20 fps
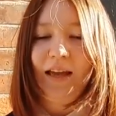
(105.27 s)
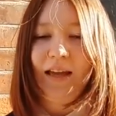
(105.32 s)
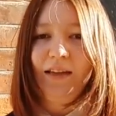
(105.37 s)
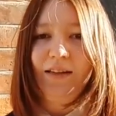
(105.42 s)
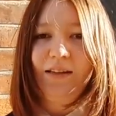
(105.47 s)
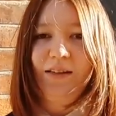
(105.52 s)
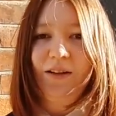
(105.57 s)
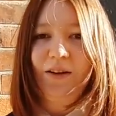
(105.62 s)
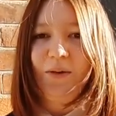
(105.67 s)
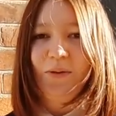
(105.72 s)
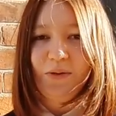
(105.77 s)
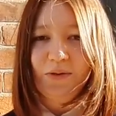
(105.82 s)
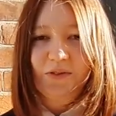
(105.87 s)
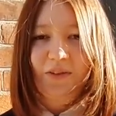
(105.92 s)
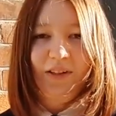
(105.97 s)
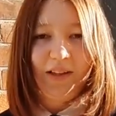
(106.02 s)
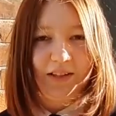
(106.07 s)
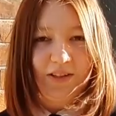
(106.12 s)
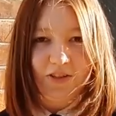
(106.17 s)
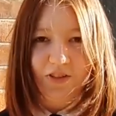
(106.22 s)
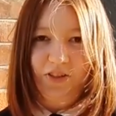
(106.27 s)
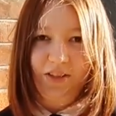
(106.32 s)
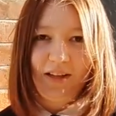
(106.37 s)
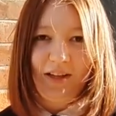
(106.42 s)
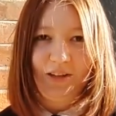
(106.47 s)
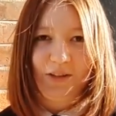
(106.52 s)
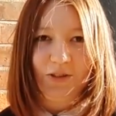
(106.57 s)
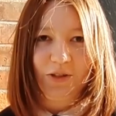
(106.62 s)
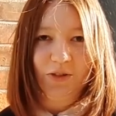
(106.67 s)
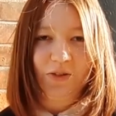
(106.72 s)
and it was really
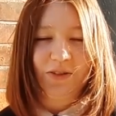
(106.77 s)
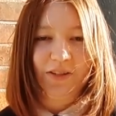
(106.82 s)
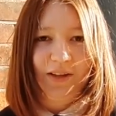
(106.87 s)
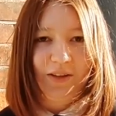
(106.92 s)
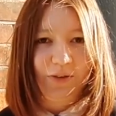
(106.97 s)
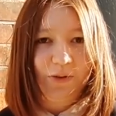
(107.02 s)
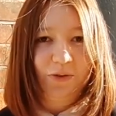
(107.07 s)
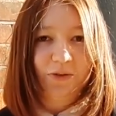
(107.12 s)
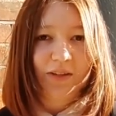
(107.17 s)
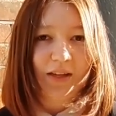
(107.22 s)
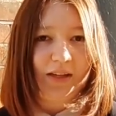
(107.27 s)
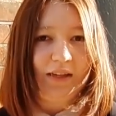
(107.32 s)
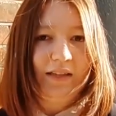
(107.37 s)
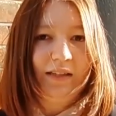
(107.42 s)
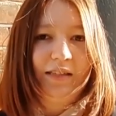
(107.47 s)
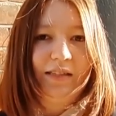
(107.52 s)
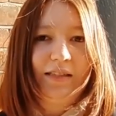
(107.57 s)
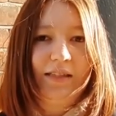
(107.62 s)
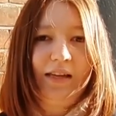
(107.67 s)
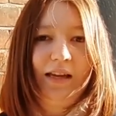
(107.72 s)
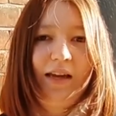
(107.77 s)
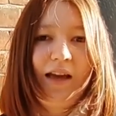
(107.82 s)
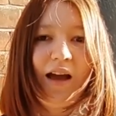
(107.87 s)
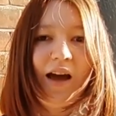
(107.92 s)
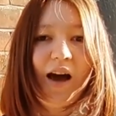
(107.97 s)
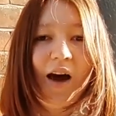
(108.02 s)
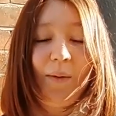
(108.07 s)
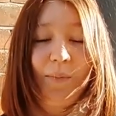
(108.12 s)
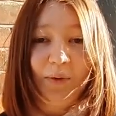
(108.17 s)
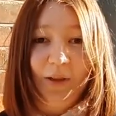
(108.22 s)
interesting to see those kids
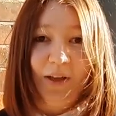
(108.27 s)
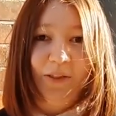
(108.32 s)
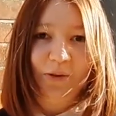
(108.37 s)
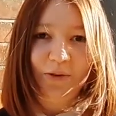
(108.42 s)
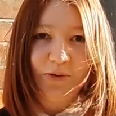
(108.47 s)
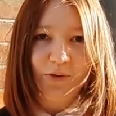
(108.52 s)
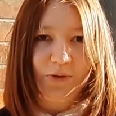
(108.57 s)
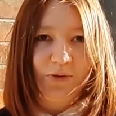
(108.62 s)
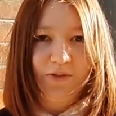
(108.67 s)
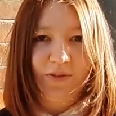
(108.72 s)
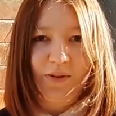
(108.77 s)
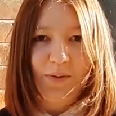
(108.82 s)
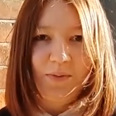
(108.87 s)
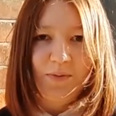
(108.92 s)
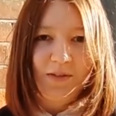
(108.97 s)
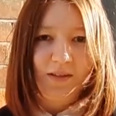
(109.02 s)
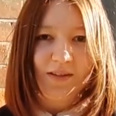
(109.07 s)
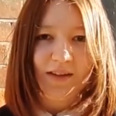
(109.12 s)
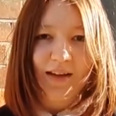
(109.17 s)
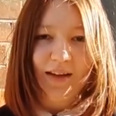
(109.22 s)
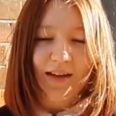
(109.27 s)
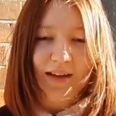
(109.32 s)
apply those concepts.